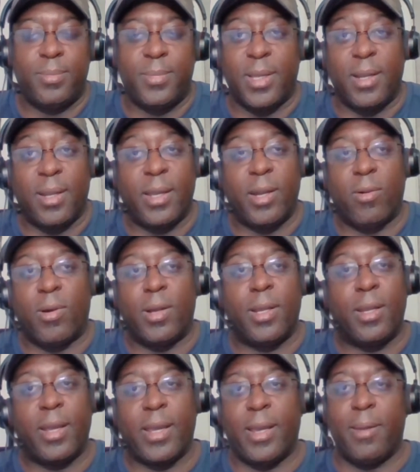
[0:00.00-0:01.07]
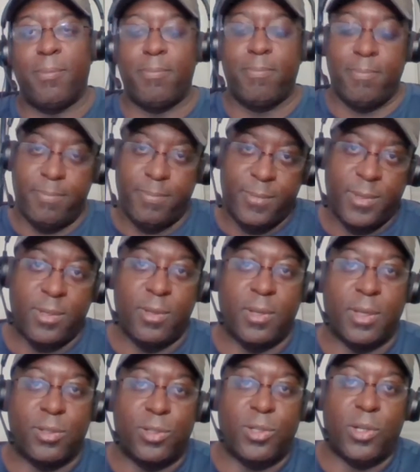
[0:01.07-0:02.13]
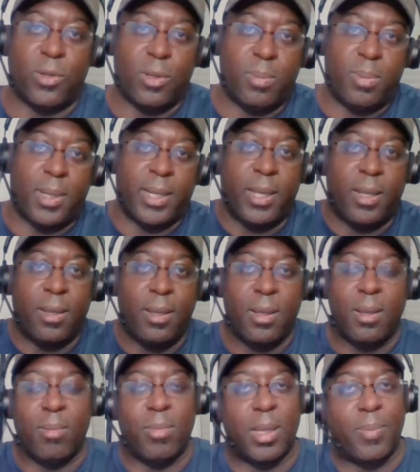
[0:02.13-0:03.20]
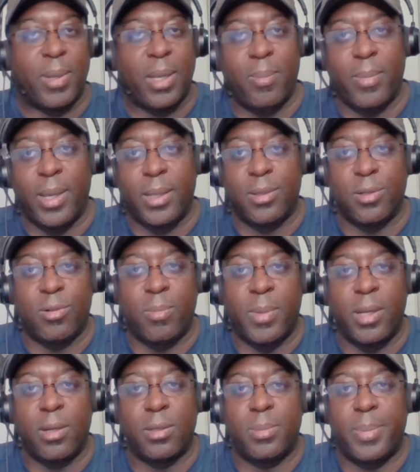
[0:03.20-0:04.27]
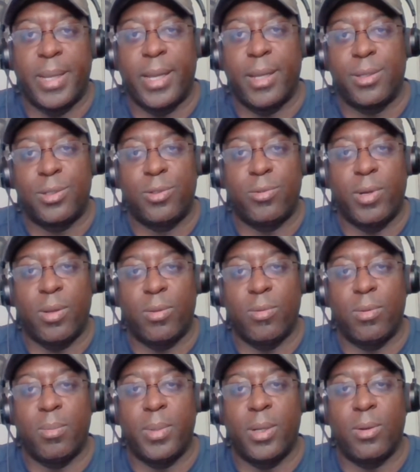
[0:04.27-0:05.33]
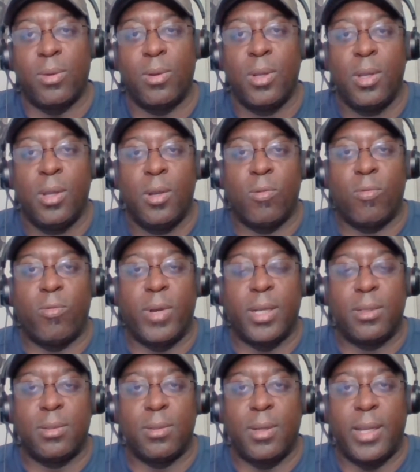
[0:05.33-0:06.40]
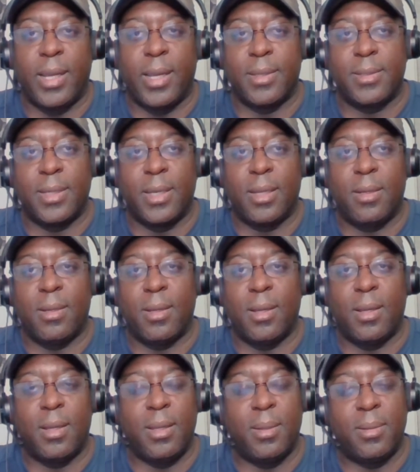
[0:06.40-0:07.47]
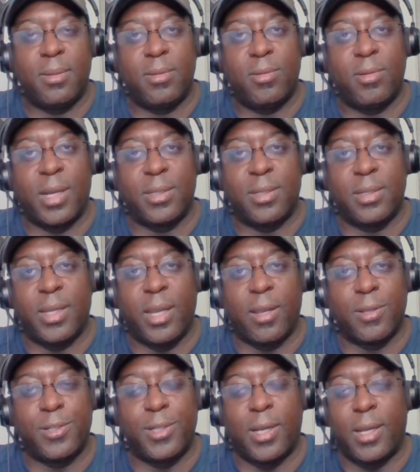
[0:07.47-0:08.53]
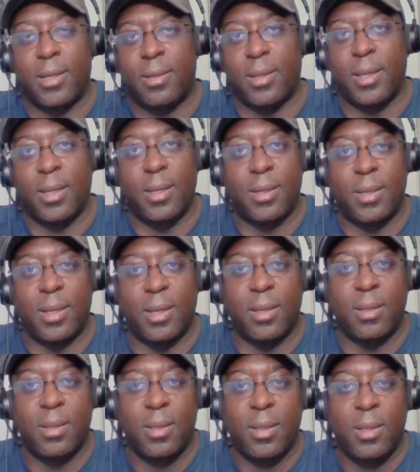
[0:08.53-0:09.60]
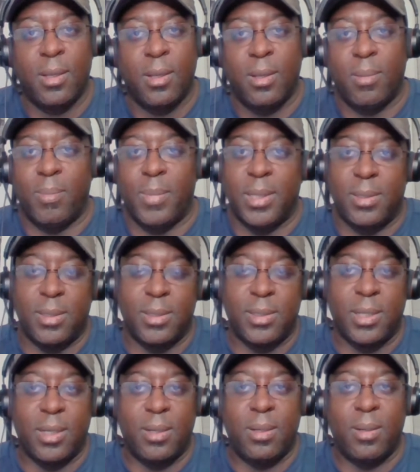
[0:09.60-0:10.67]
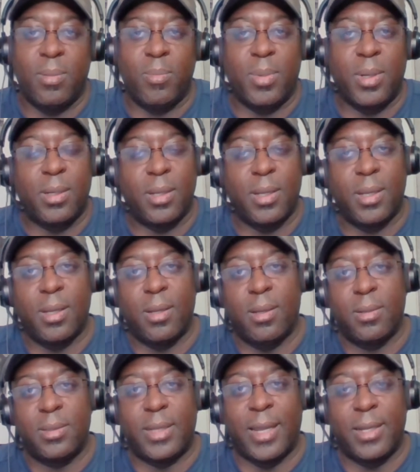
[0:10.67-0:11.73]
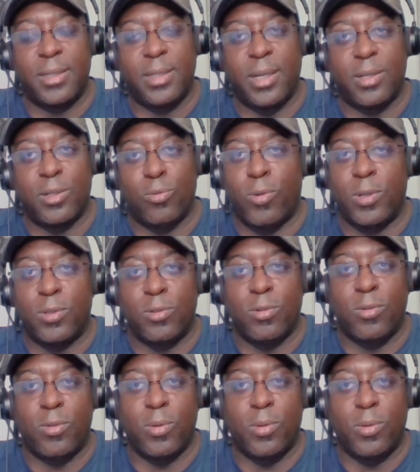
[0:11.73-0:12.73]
Then later on in the game, as you know the play, Pepe makes a tremendous pass straight through the middle, right to Lacazette. He tries to take a shot and misses it, but Sanchez runs